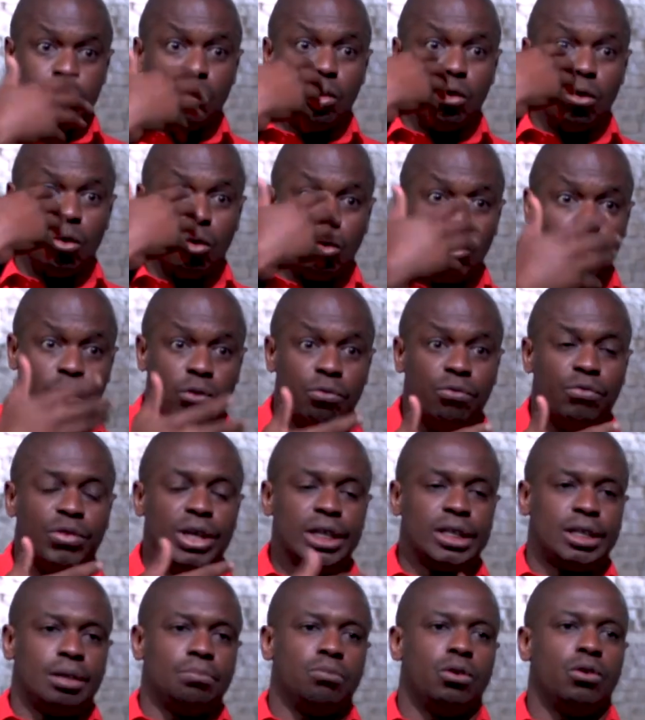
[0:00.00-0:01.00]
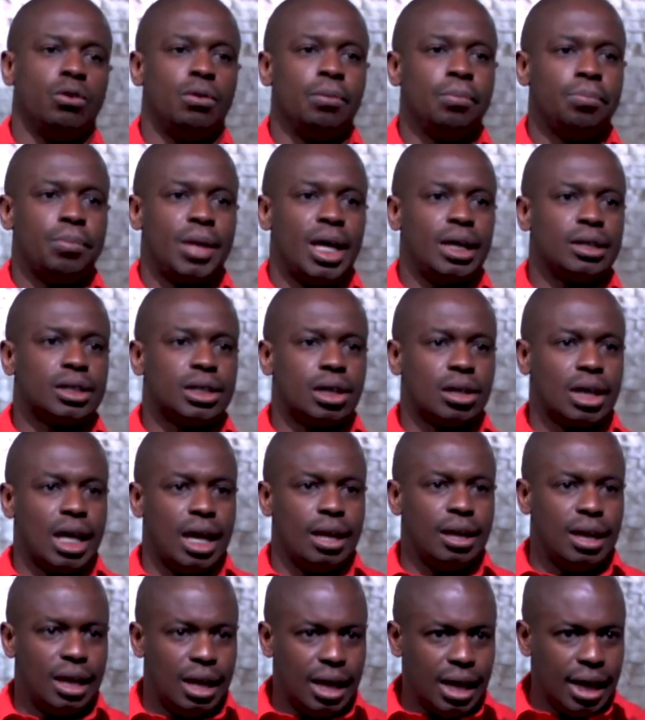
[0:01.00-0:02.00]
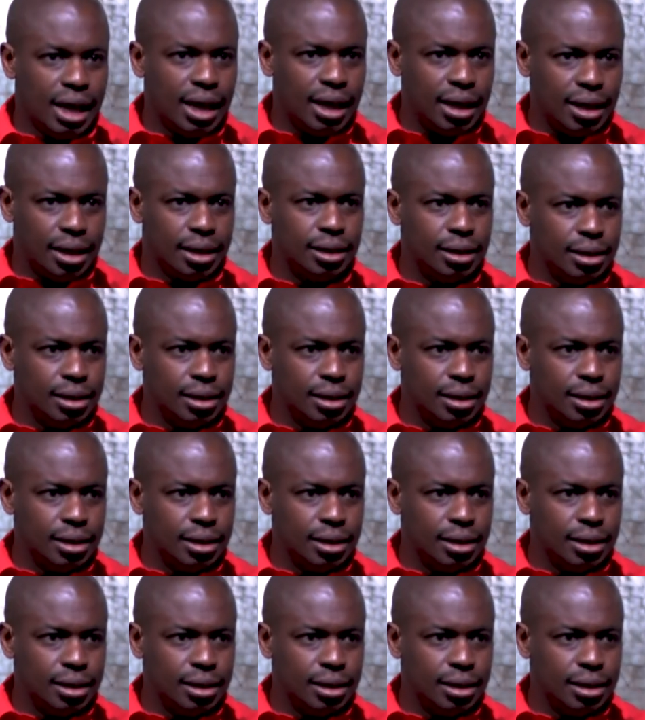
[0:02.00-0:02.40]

or visible, and so can lead